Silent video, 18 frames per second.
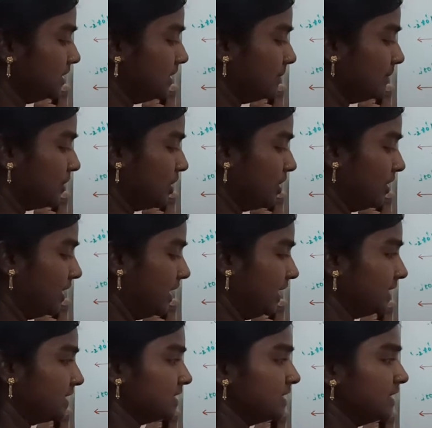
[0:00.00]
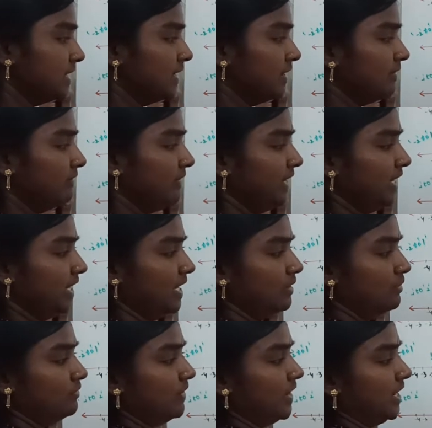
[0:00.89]
products, we
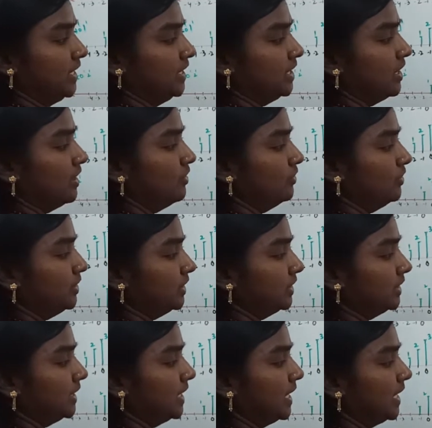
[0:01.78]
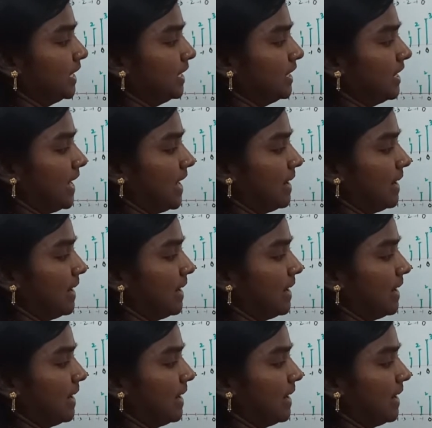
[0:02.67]
can find out the